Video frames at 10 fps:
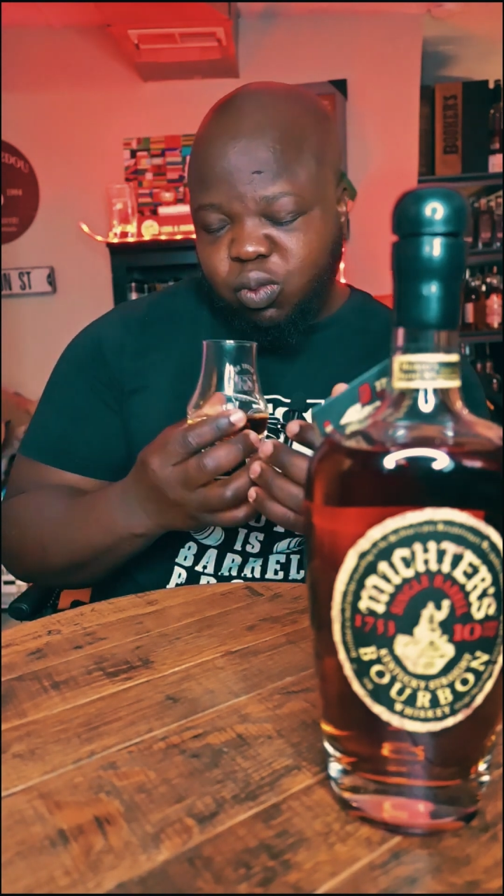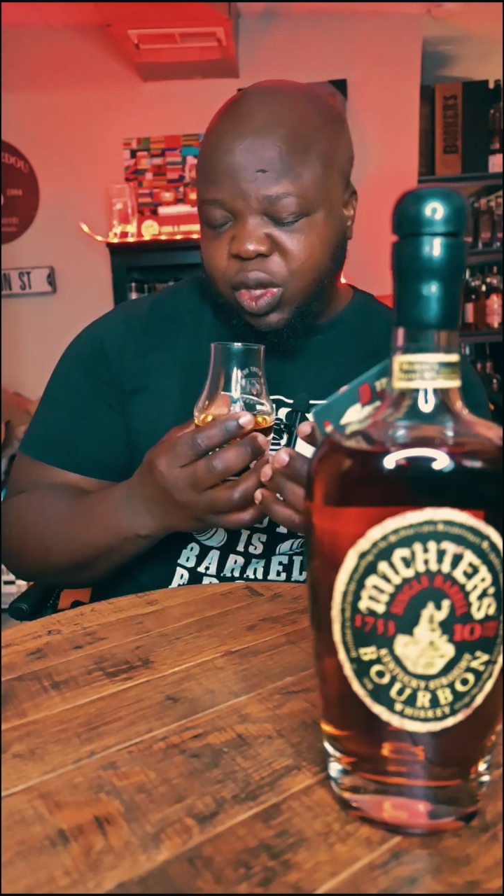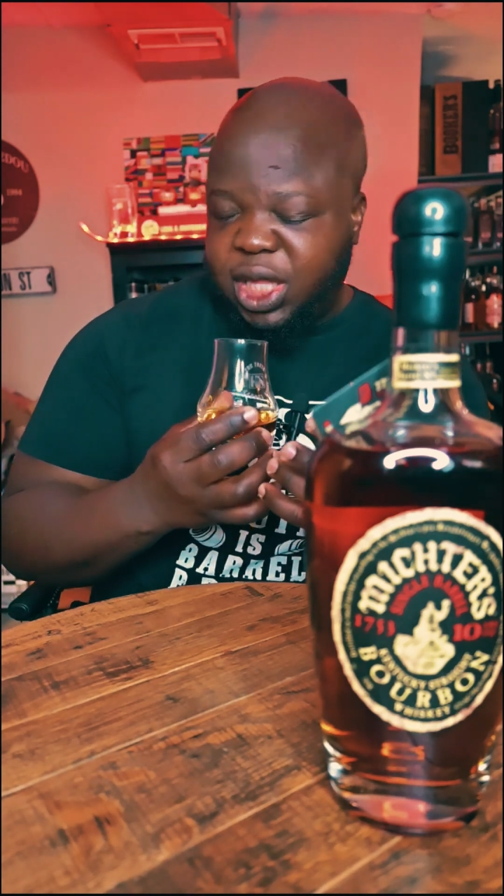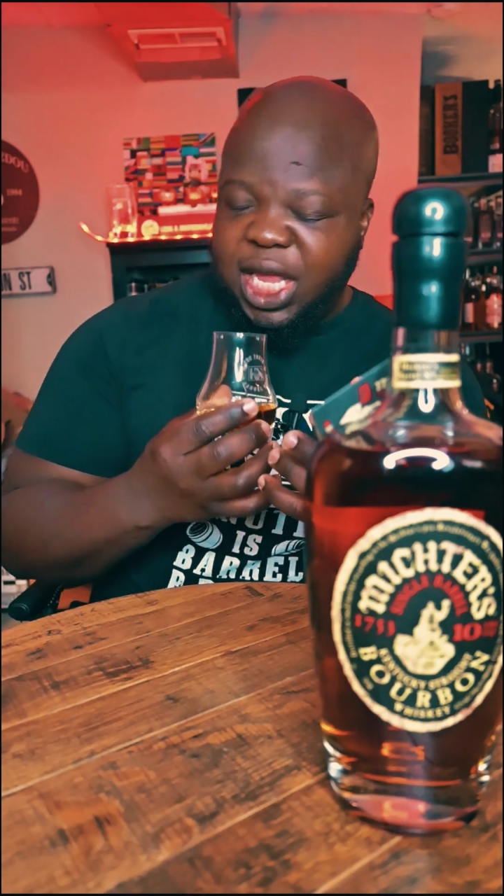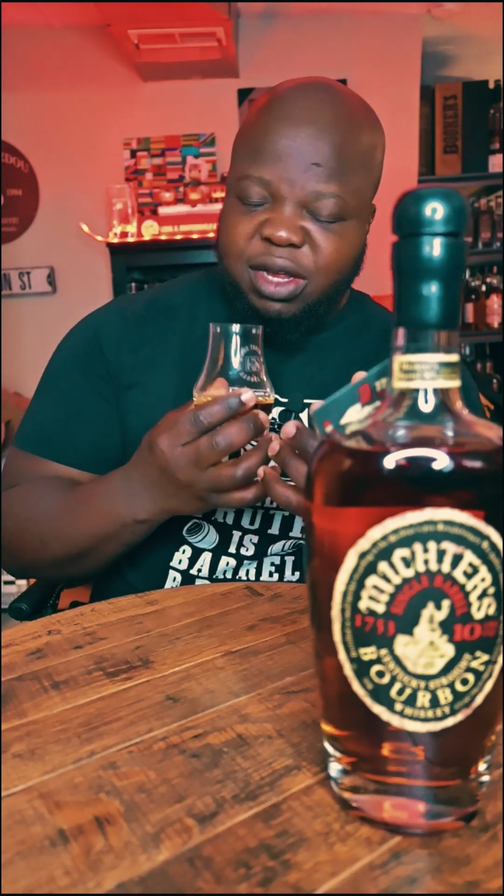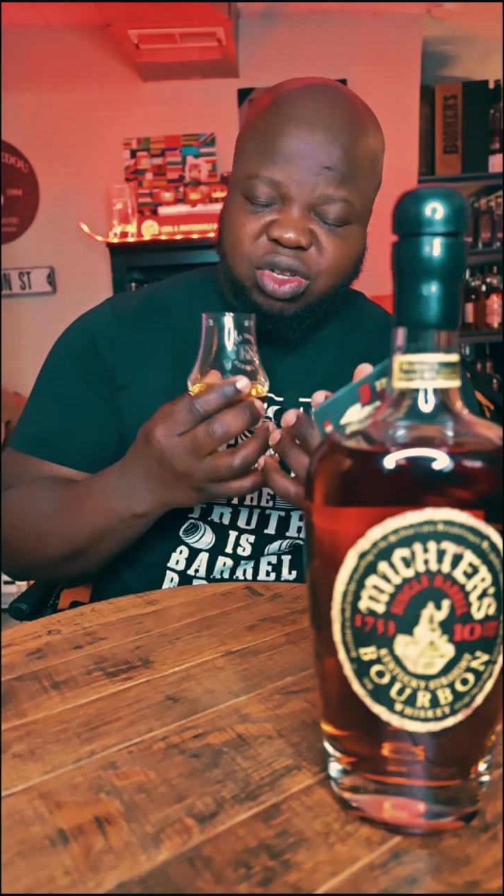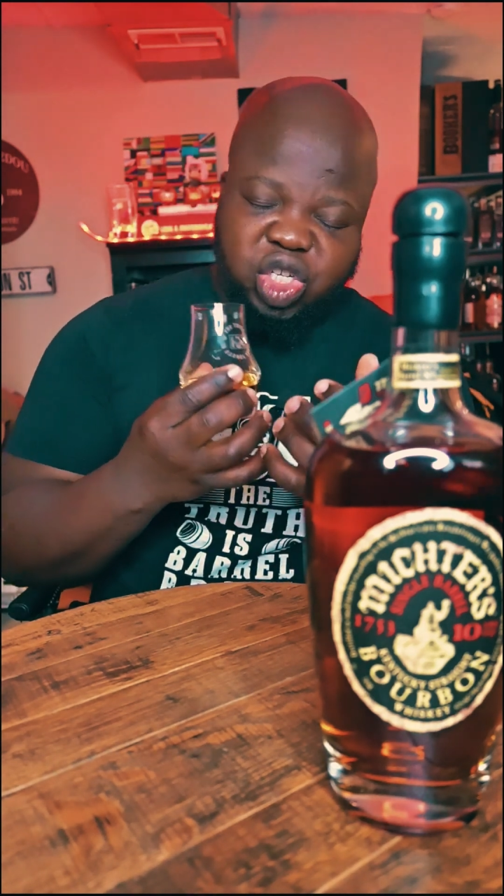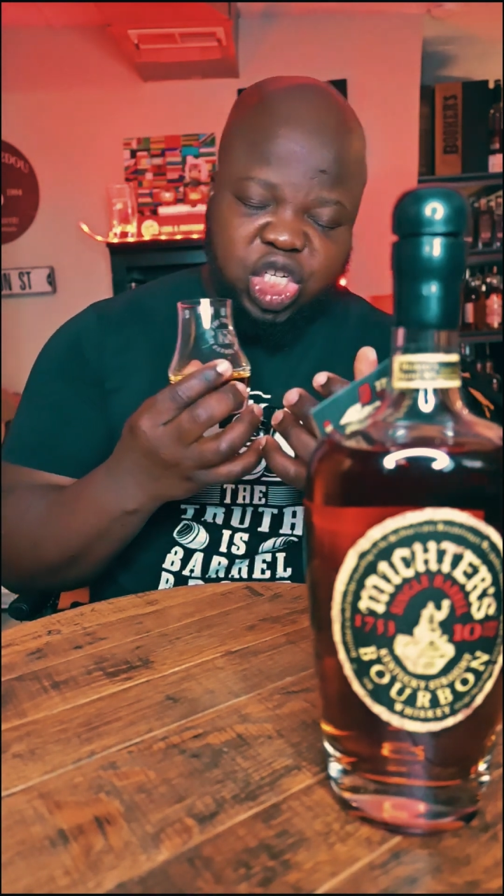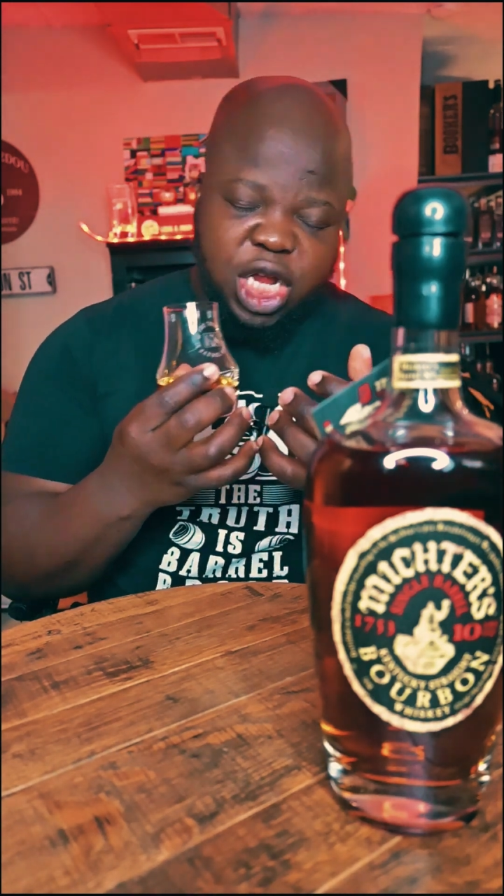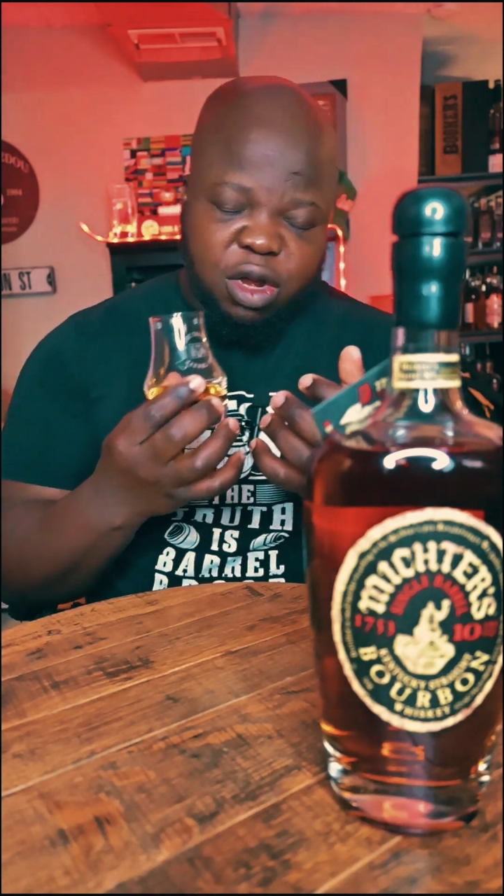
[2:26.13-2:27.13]
We think
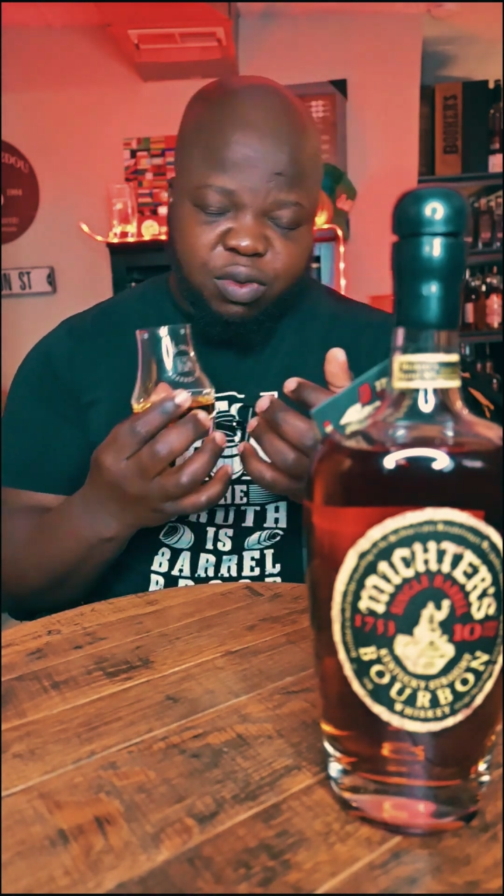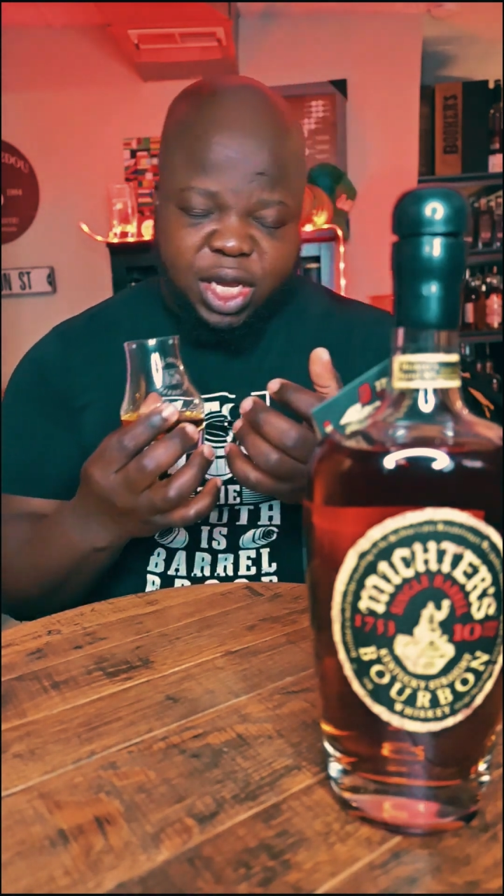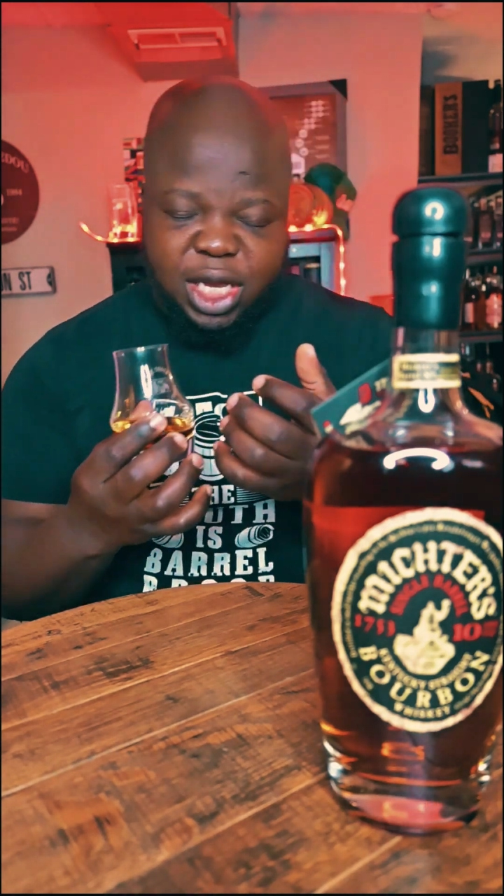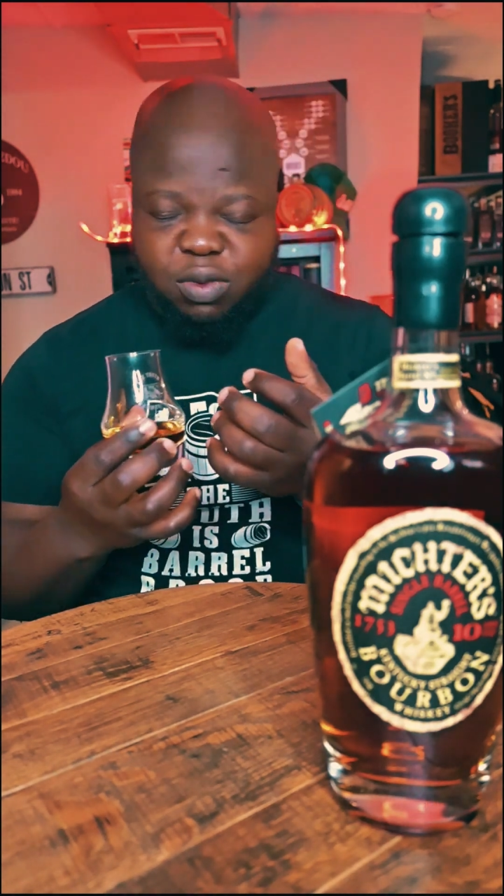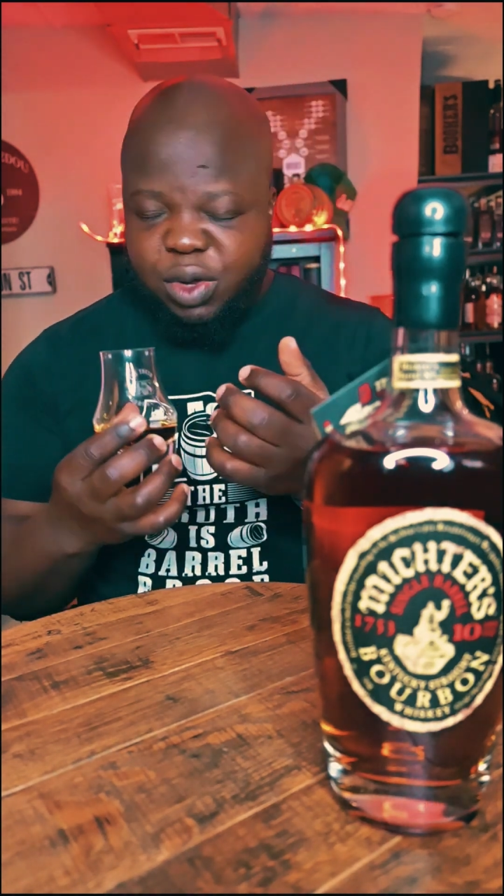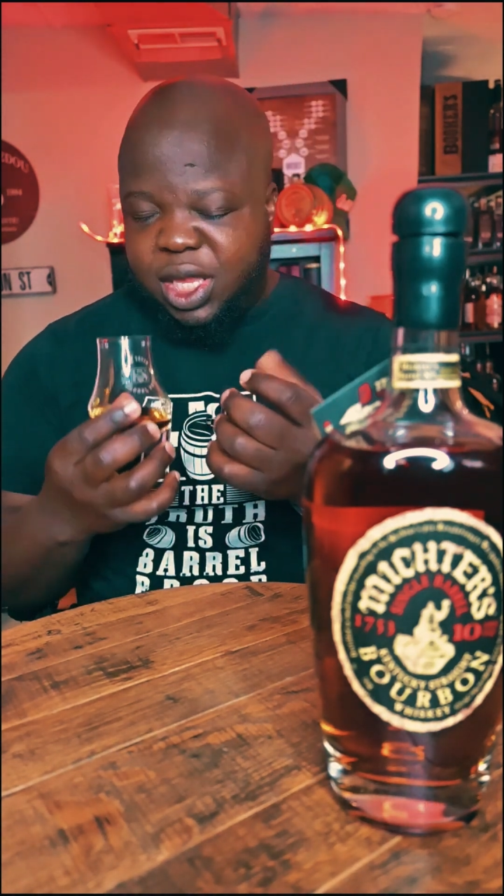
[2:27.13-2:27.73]
cherry,